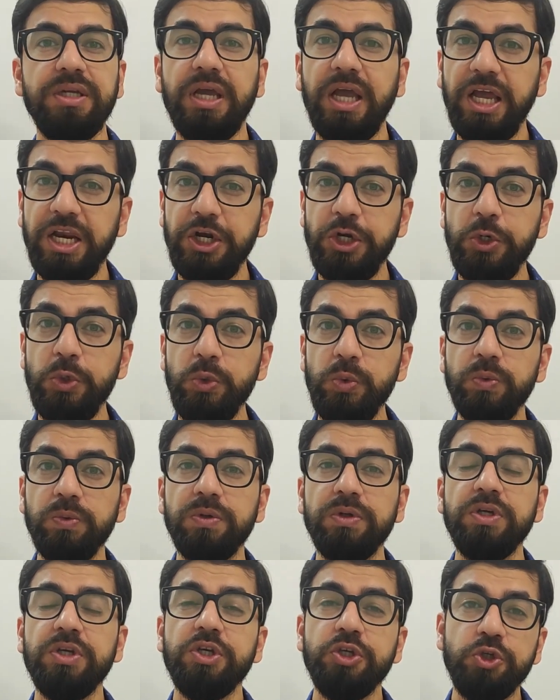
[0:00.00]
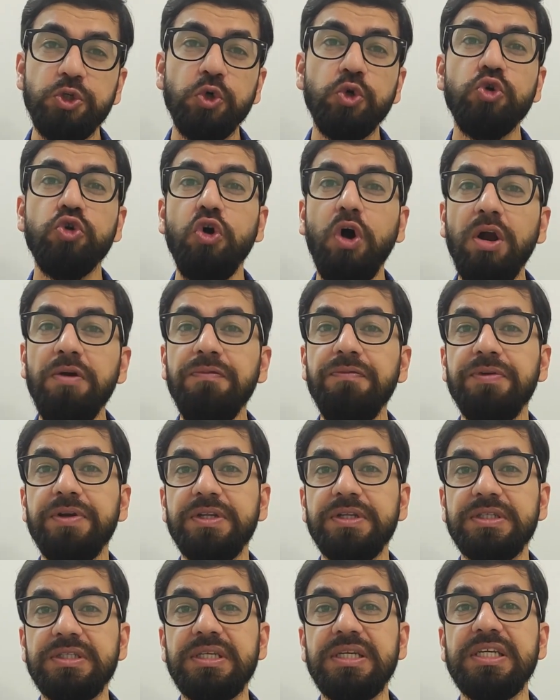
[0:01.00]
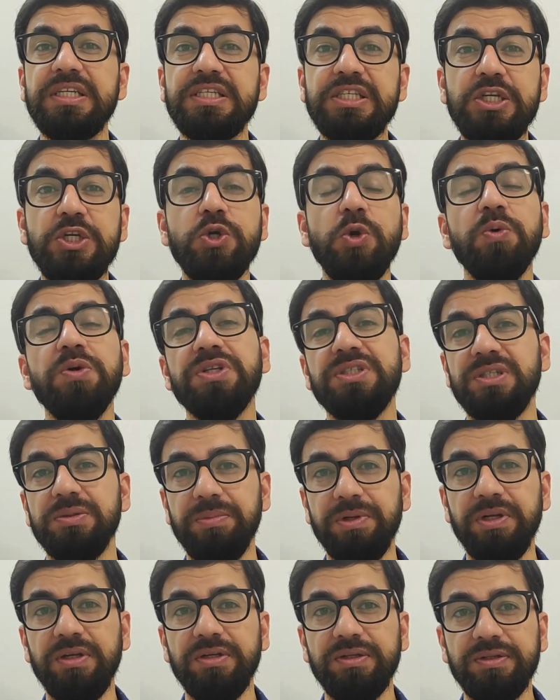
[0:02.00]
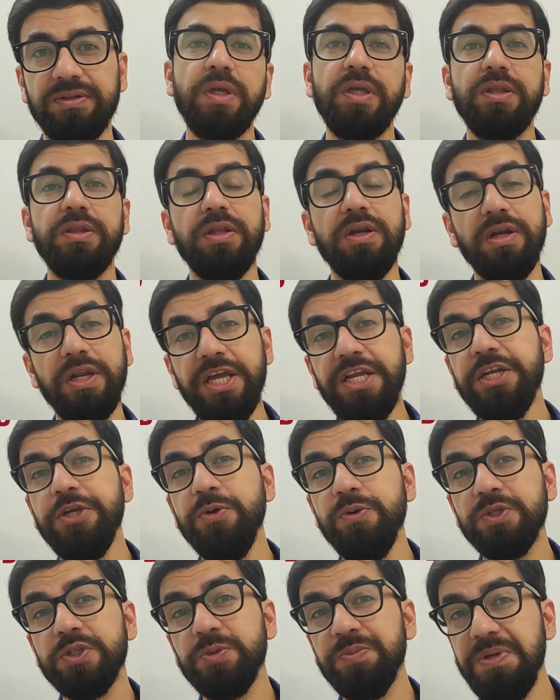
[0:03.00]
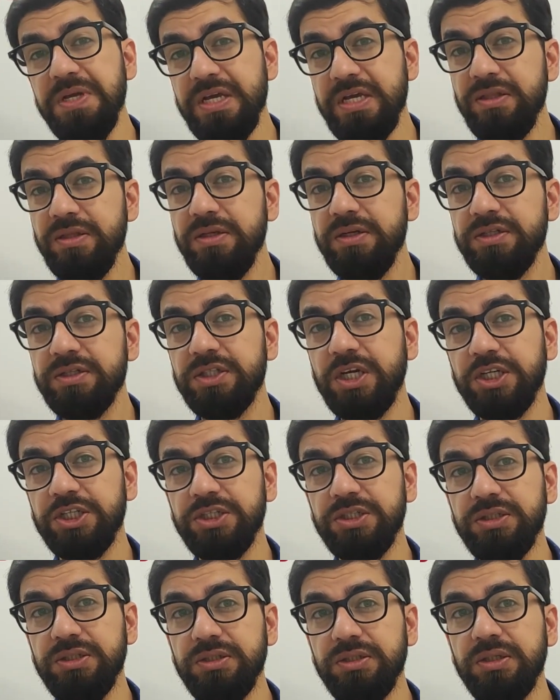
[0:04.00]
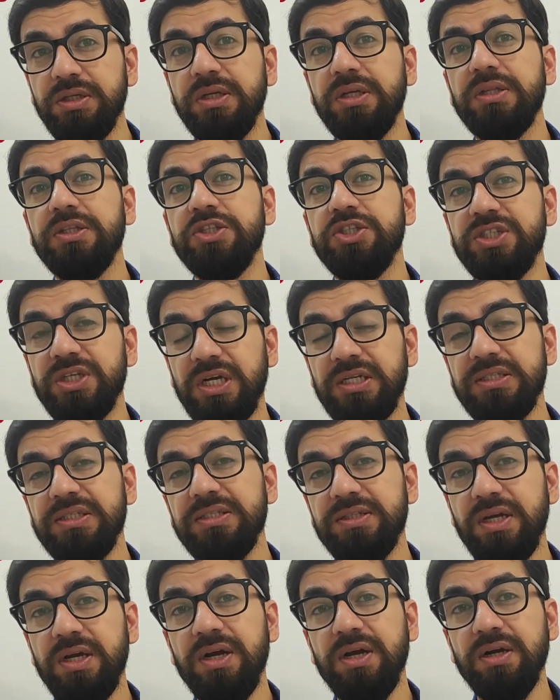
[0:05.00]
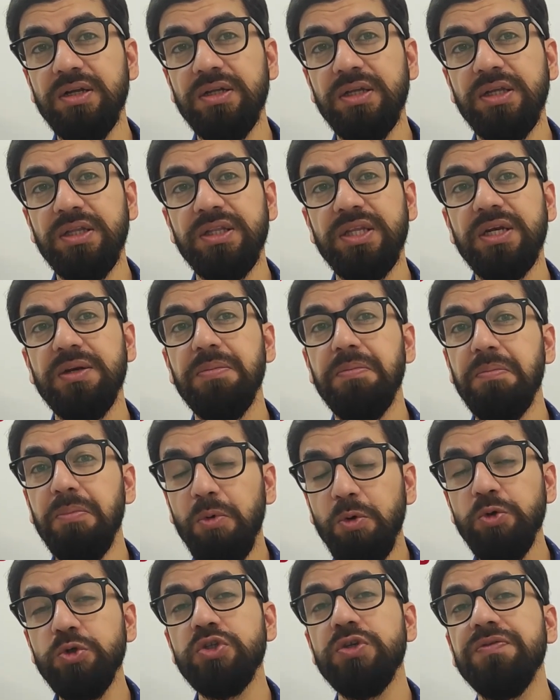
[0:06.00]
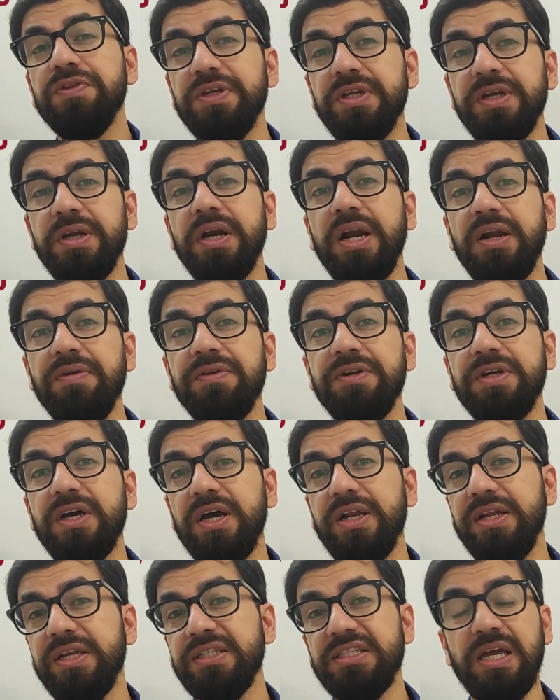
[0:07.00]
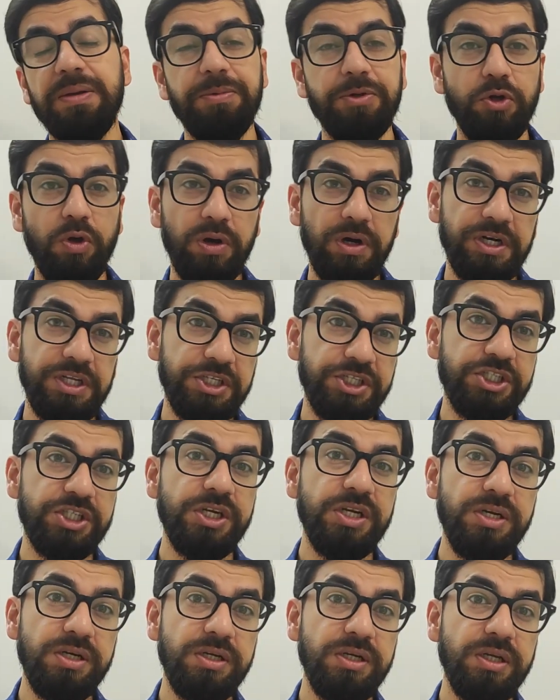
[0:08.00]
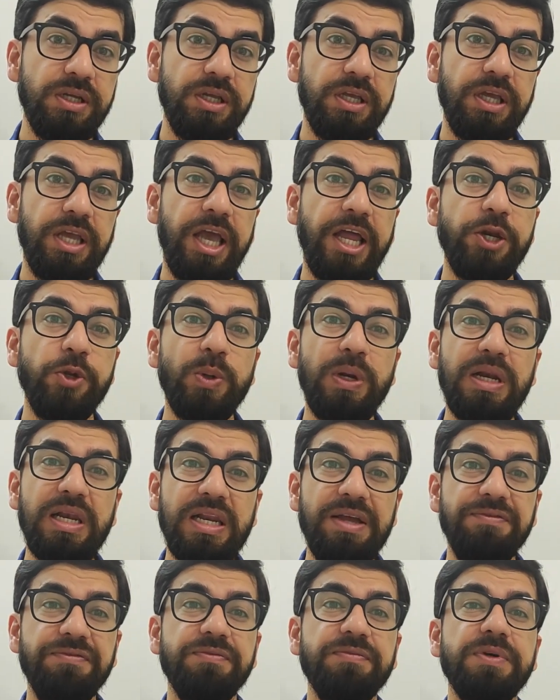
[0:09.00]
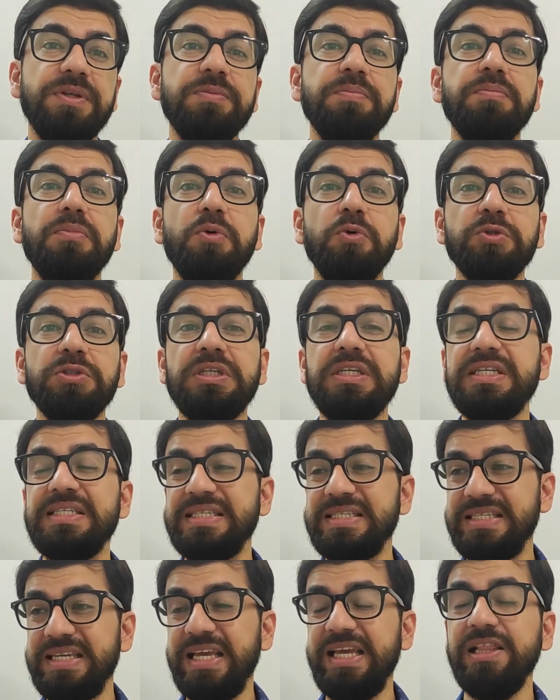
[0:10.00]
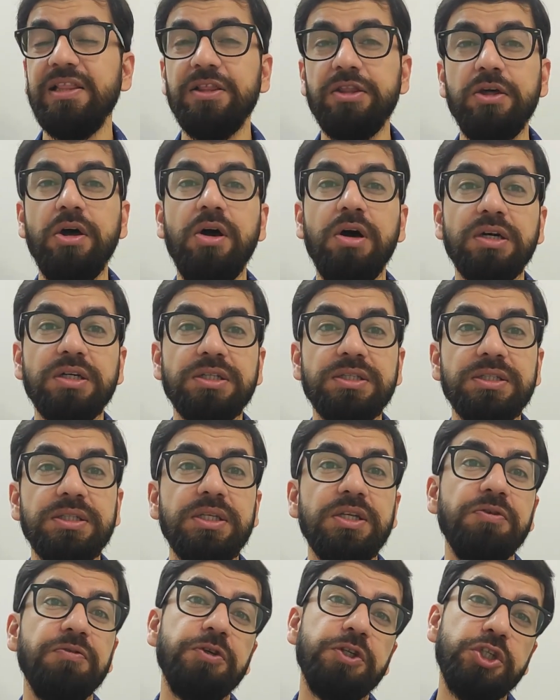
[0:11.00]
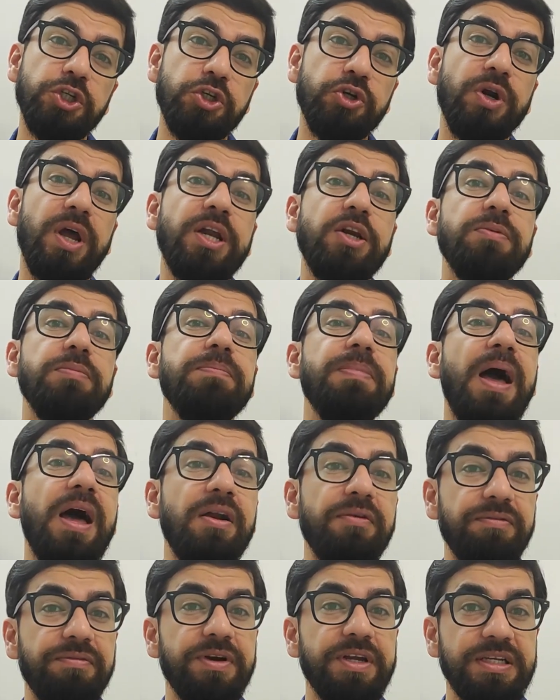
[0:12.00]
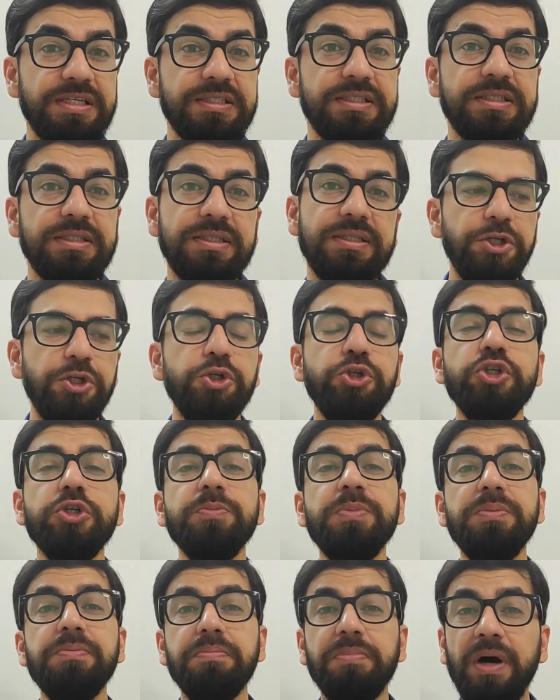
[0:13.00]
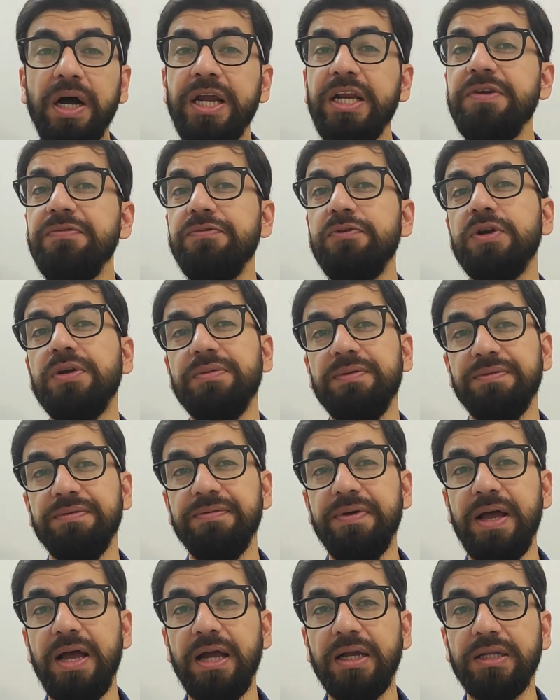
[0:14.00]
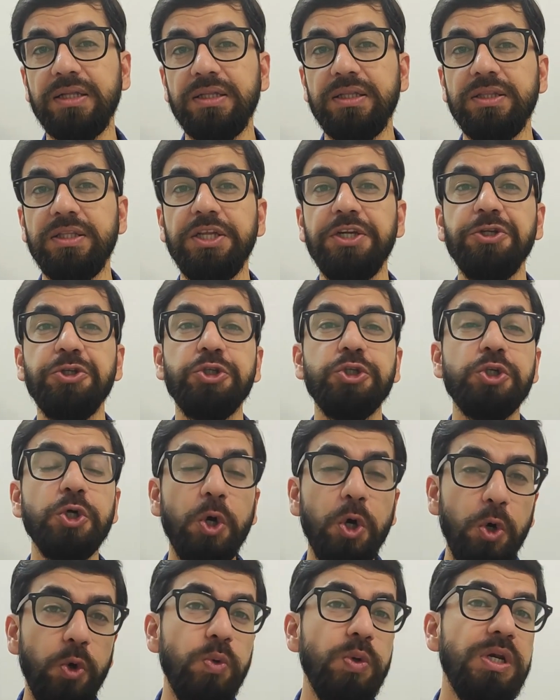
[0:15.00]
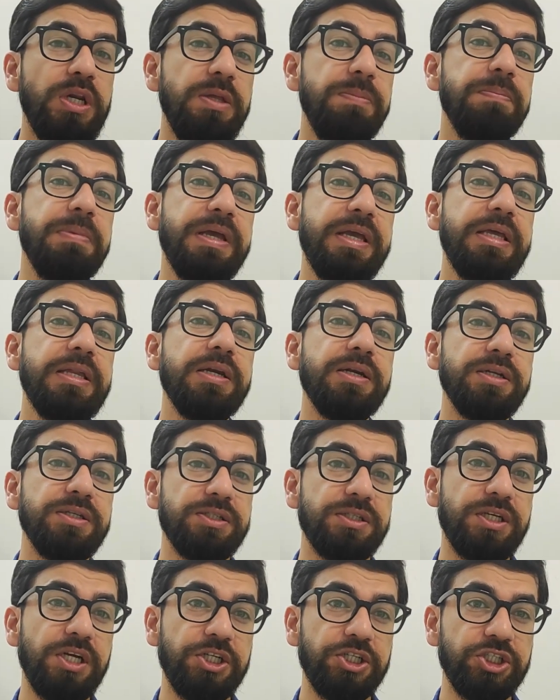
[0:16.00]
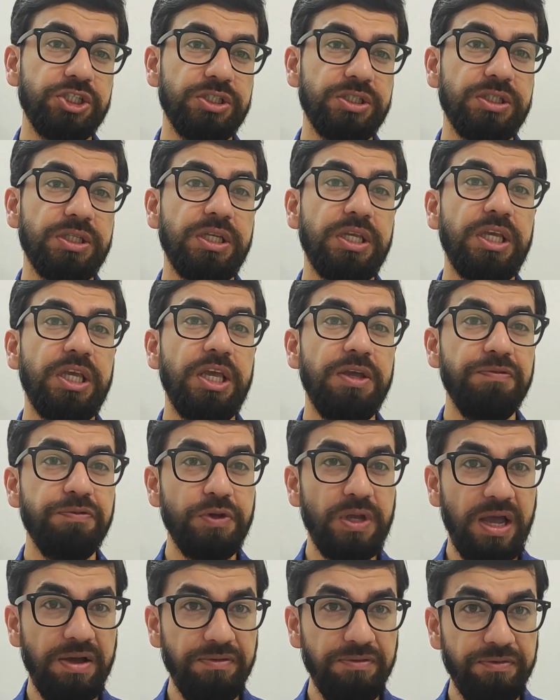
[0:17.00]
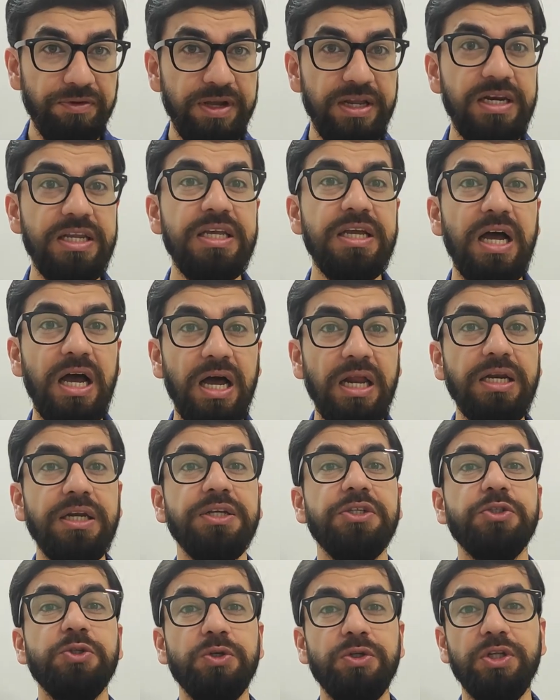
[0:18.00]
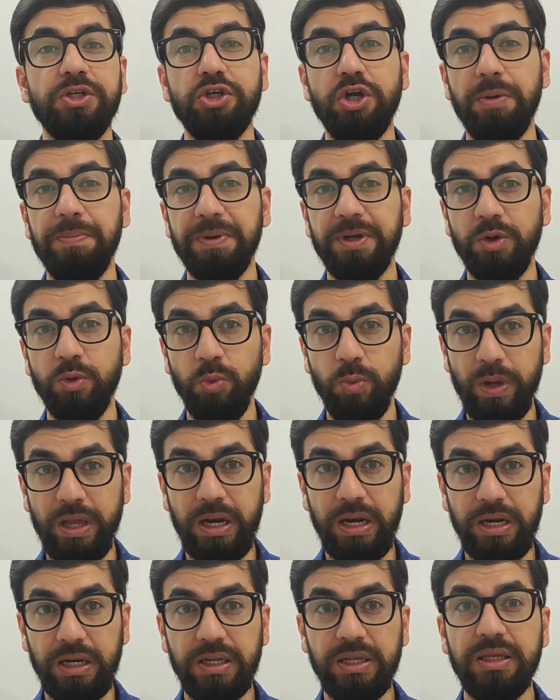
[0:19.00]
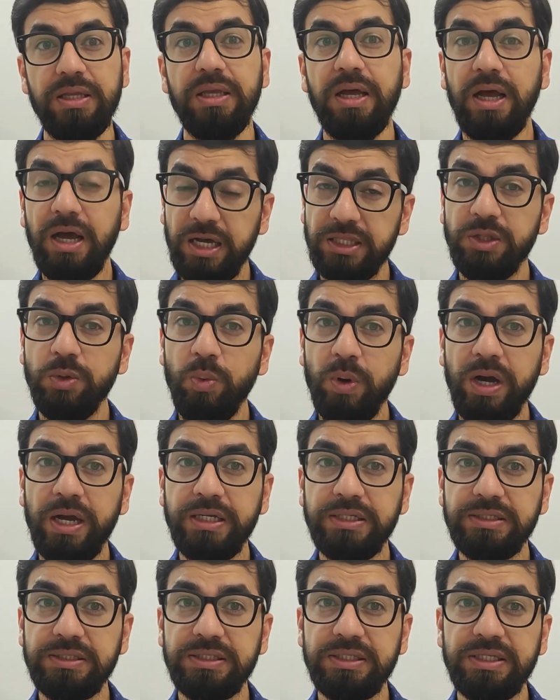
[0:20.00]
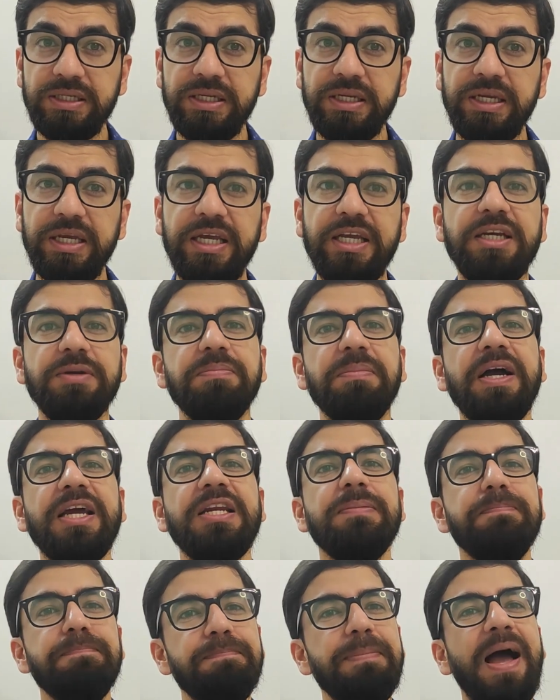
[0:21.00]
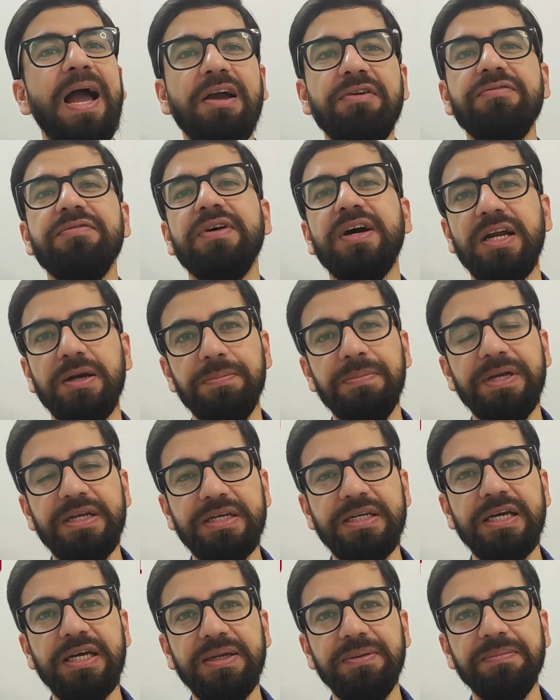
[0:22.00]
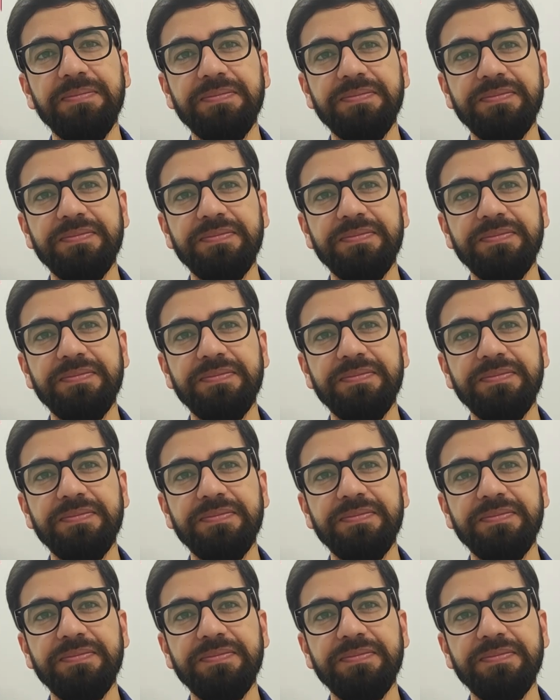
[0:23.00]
and 2, your confidence is noticeable. The later you speak in the discussion, chances are that most of the irrelevant ideas have been already shared and you're left with mostly stale thoughts which you're trying to paraphrase. You should be mindful of the fact that you should only begin a discussion if you have really understood the topic well. Otherwise, it might backfire big time.